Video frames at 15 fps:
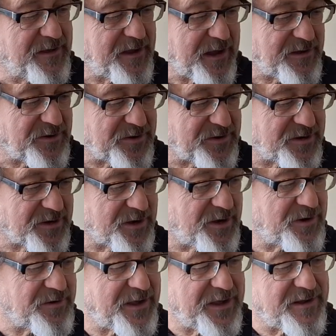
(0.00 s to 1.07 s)
and you're good to
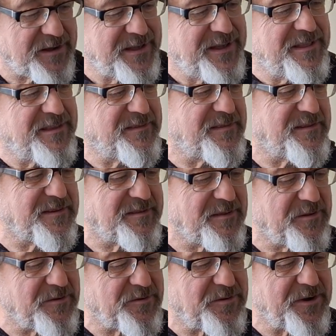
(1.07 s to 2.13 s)
go. And this is just a
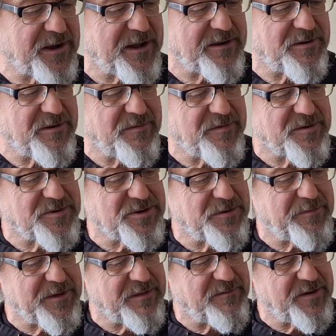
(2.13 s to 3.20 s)
little trick. I don't know if they'll show
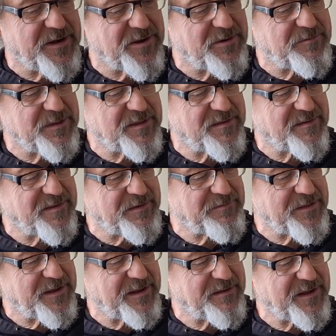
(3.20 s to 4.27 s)
up on the video, but this is
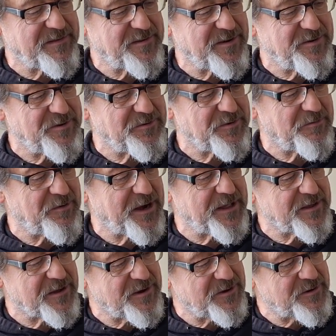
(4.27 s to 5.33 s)
something I started doing a while
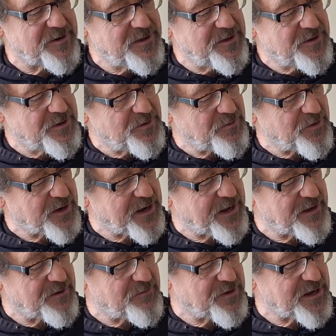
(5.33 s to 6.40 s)
ago when
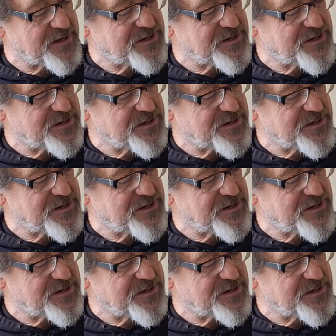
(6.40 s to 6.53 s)
I